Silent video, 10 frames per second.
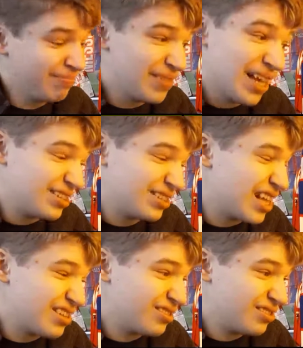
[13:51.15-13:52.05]

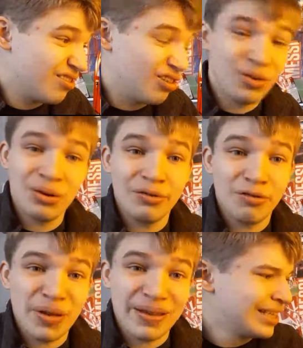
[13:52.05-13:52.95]
That's not good enough
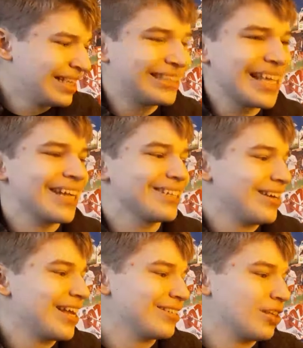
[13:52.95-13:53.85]
for me. The second to
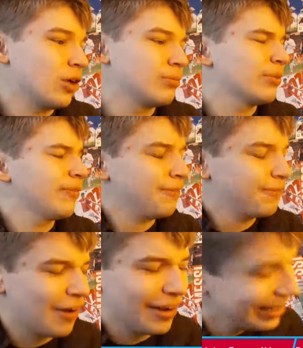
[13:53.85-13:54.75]
last clubs, we're
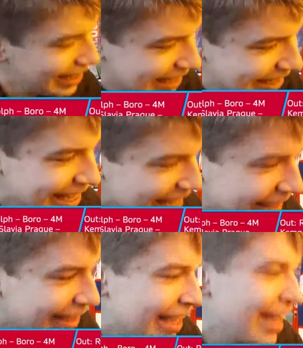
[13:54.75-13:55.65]
finally
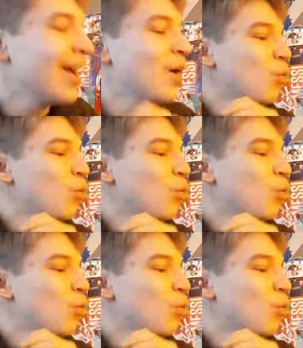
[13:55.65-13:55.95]
getting here.